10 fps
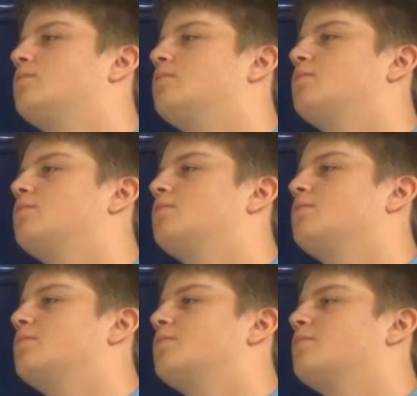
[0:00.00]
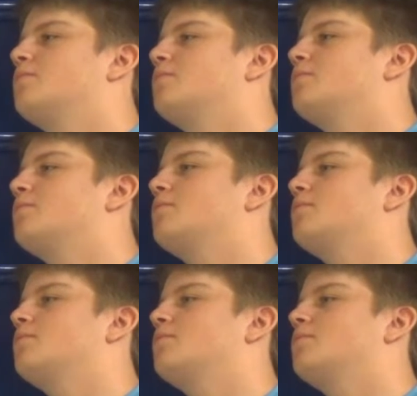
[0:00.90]

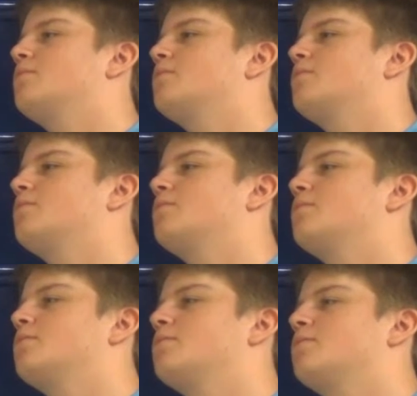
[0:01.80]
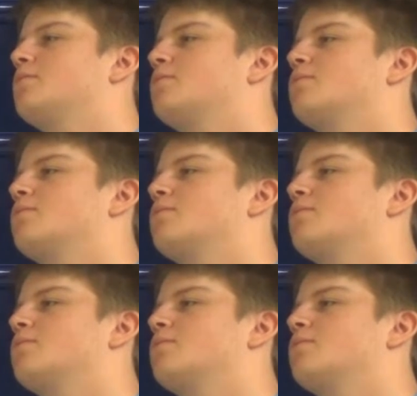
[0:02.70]
(silent)